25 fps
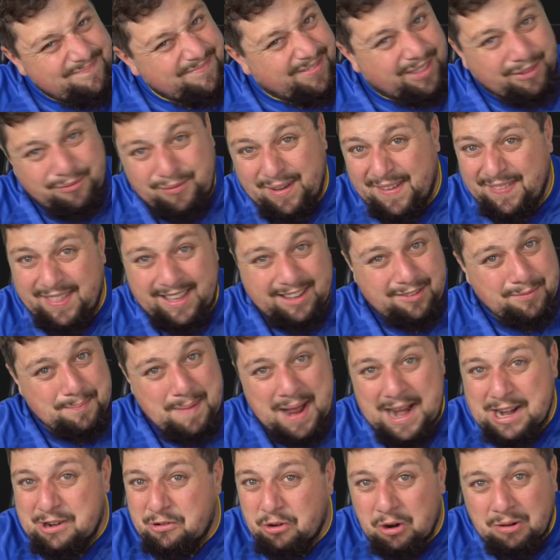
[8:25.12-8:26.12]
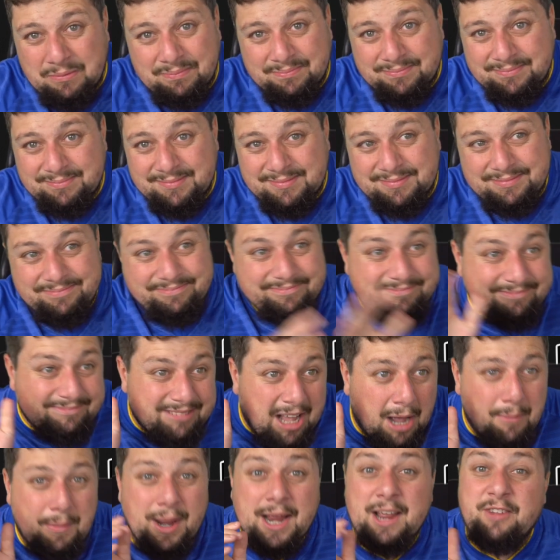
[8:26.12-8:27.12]
The fact that it's Macron.
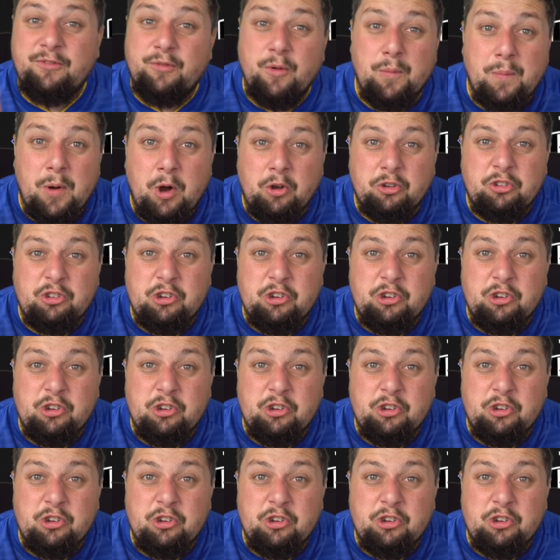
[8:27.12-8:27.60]
Am I a football